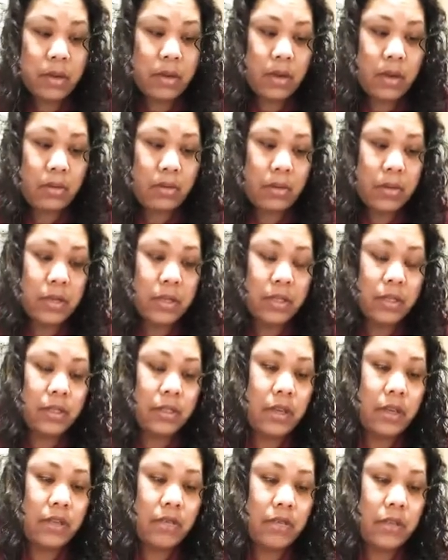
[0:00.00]
I want to
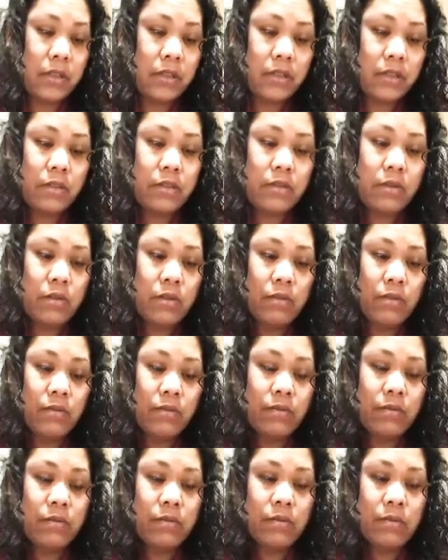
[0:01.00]
save it so
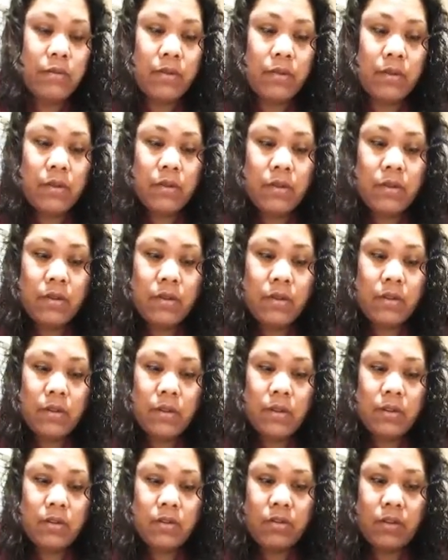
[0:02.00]

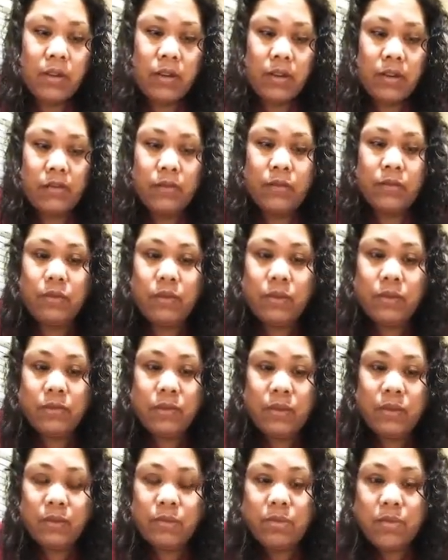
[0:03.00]
I don't have to keep
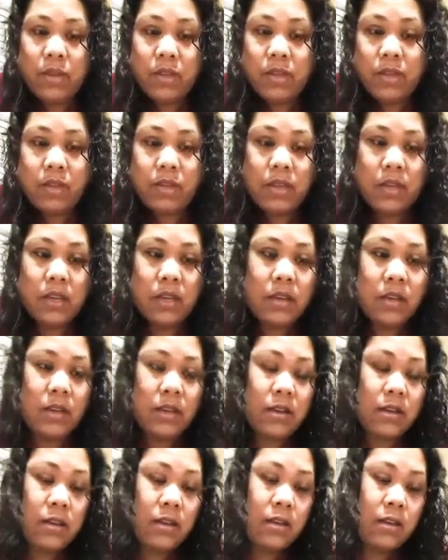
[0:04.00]
spending
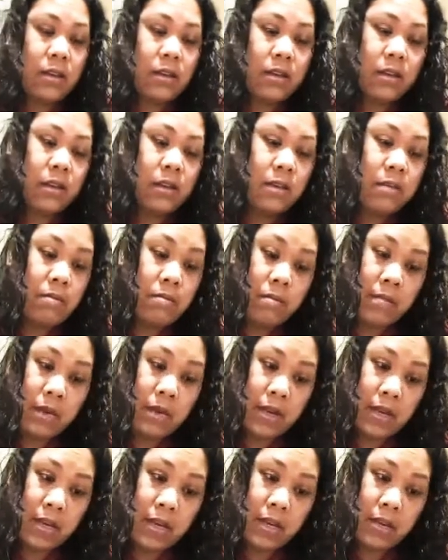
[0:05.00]

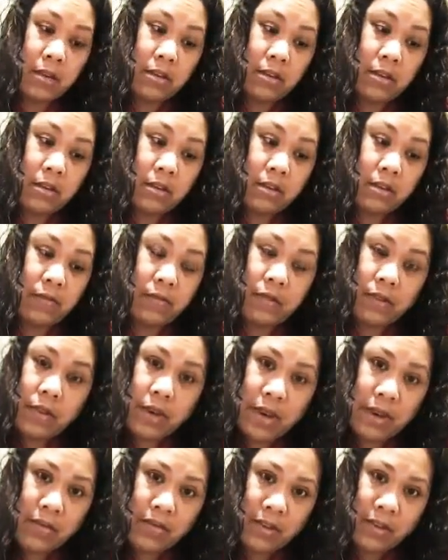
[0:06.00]
money, because if you
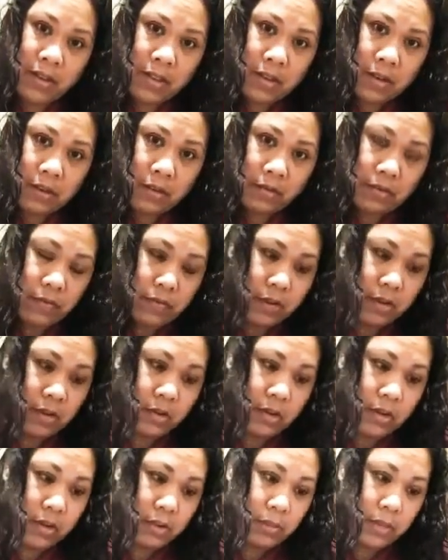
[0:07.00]
have an aloe
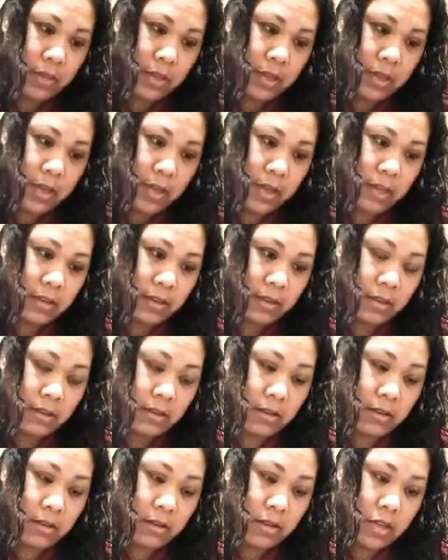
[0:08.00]
vera plant,
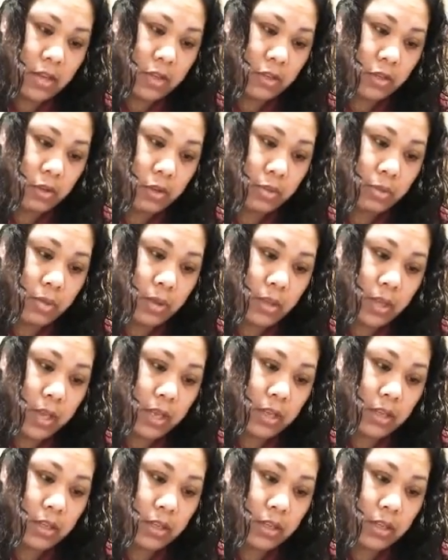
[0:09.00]
you can just plant